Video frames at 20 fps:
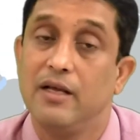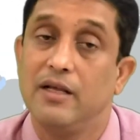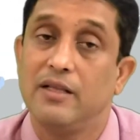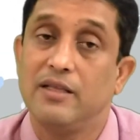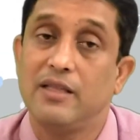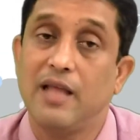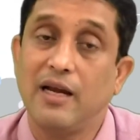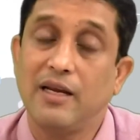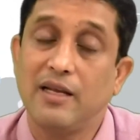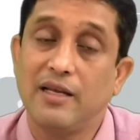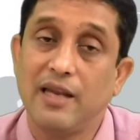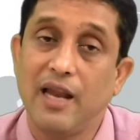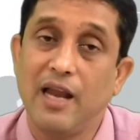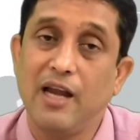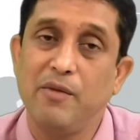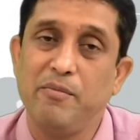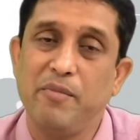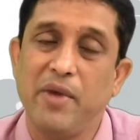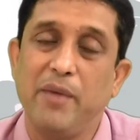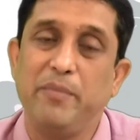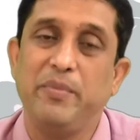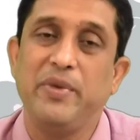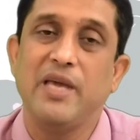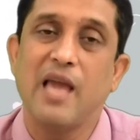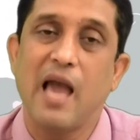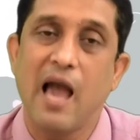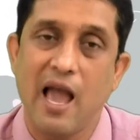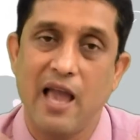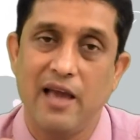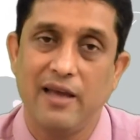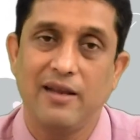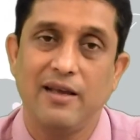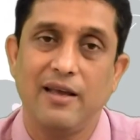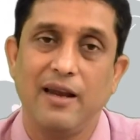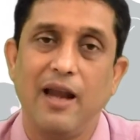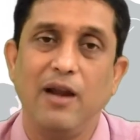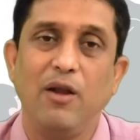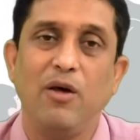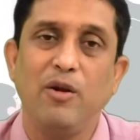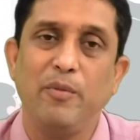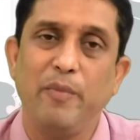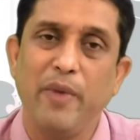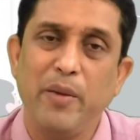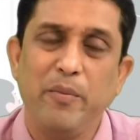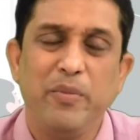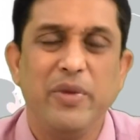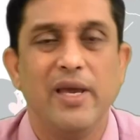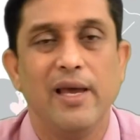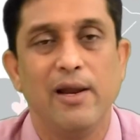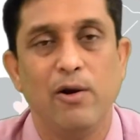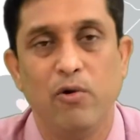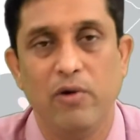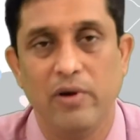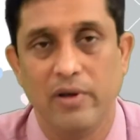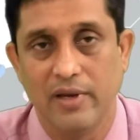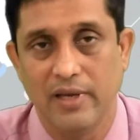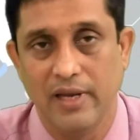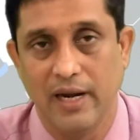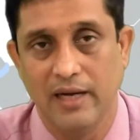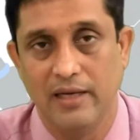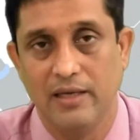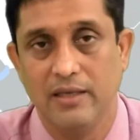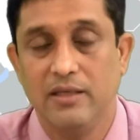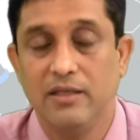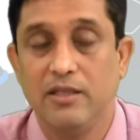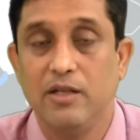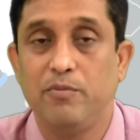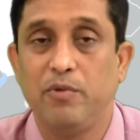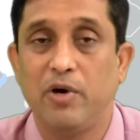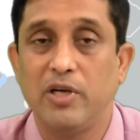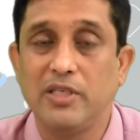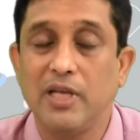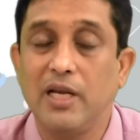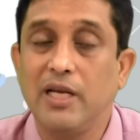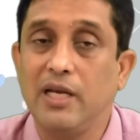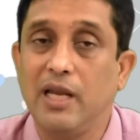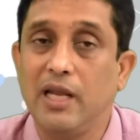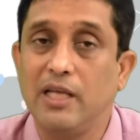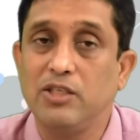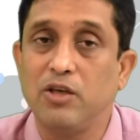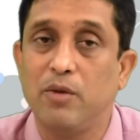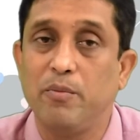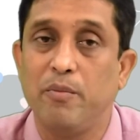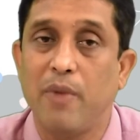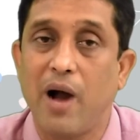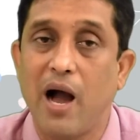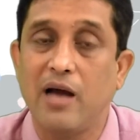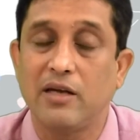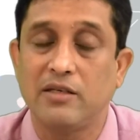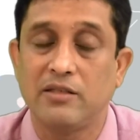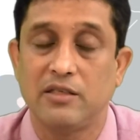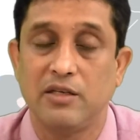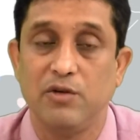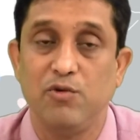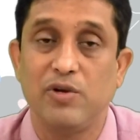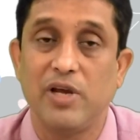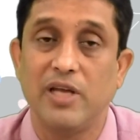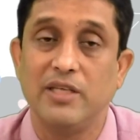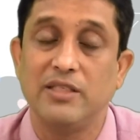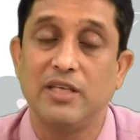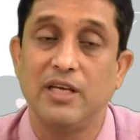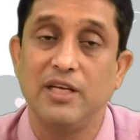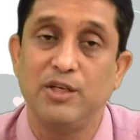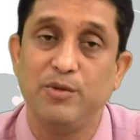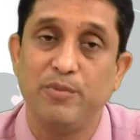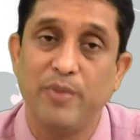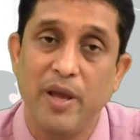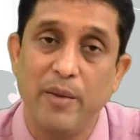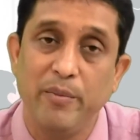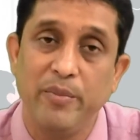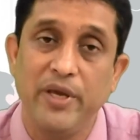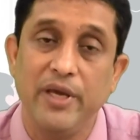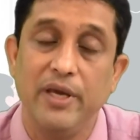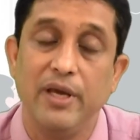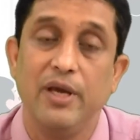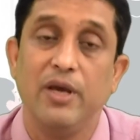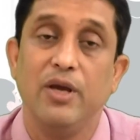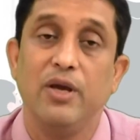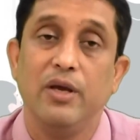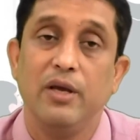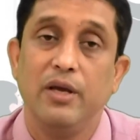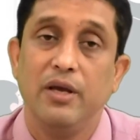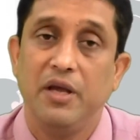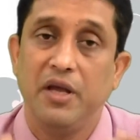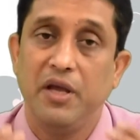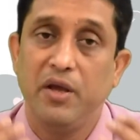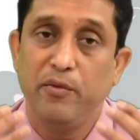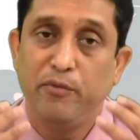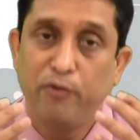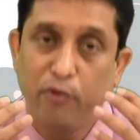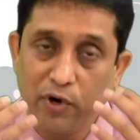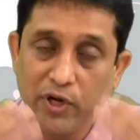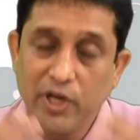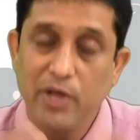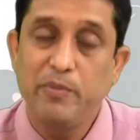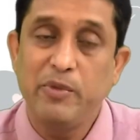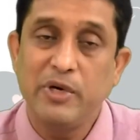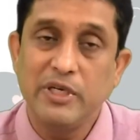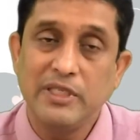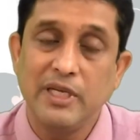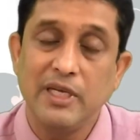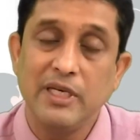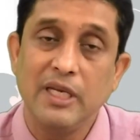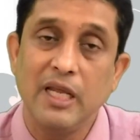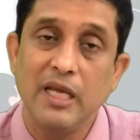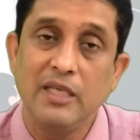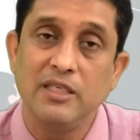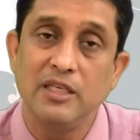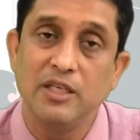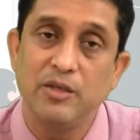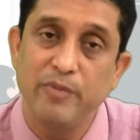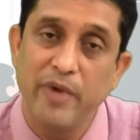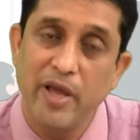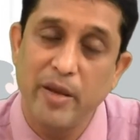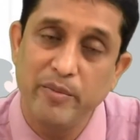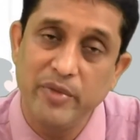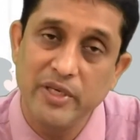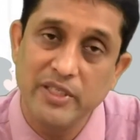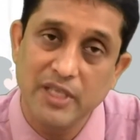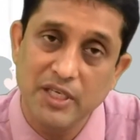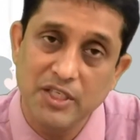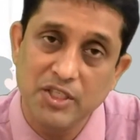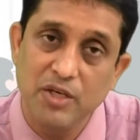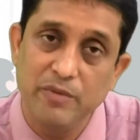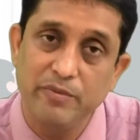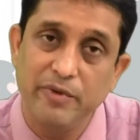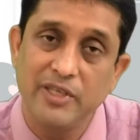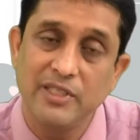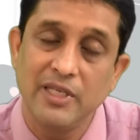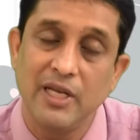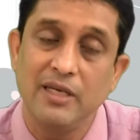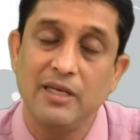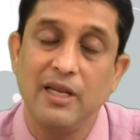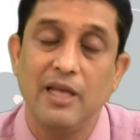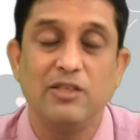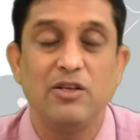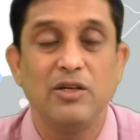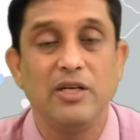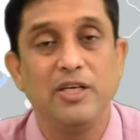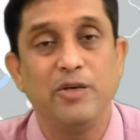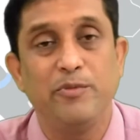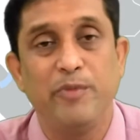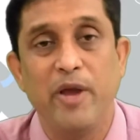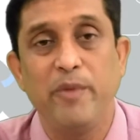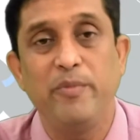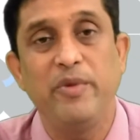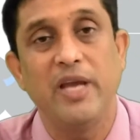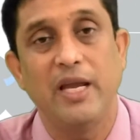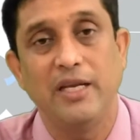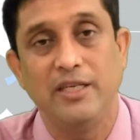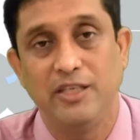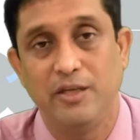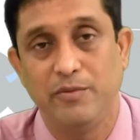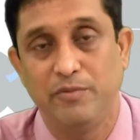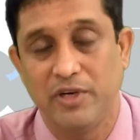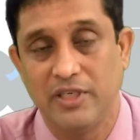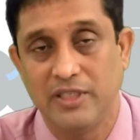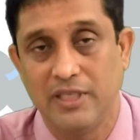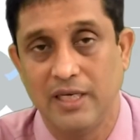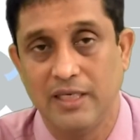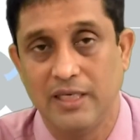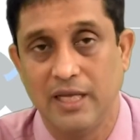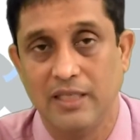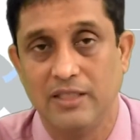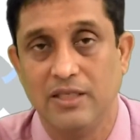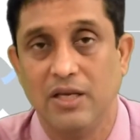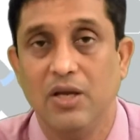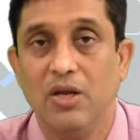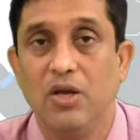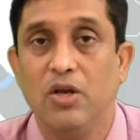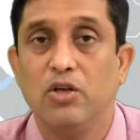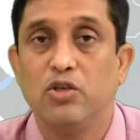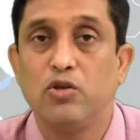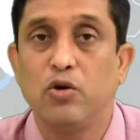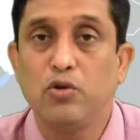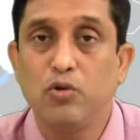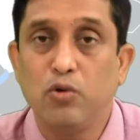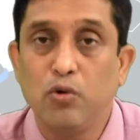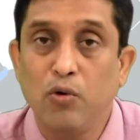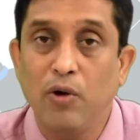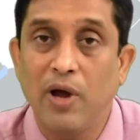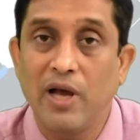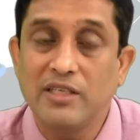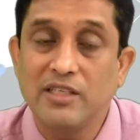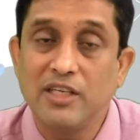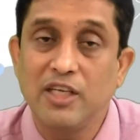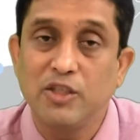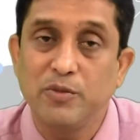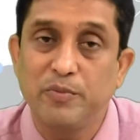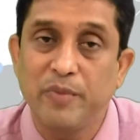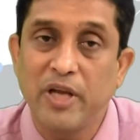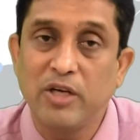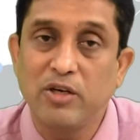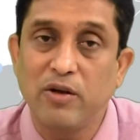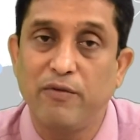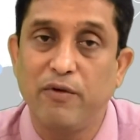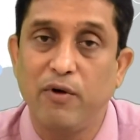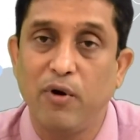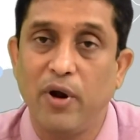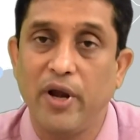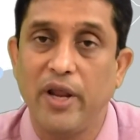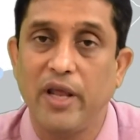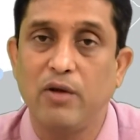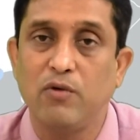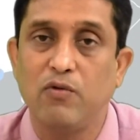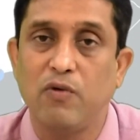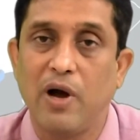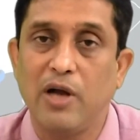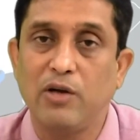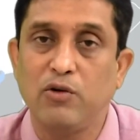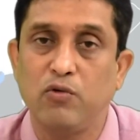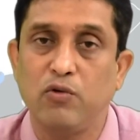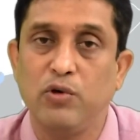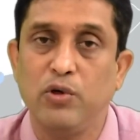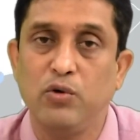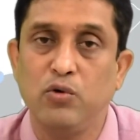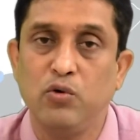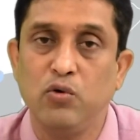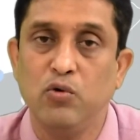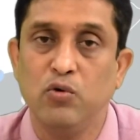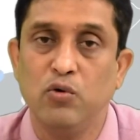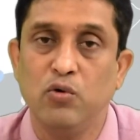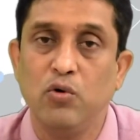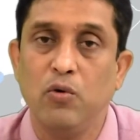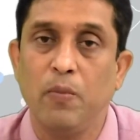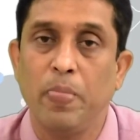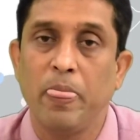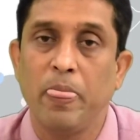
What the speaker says: That grade may be a higher grade or may be a lower grade. The percentage of marks, you can say it may be a 40%, it may be 60%, or it may be 80%. So, through assessment of learning, what we do,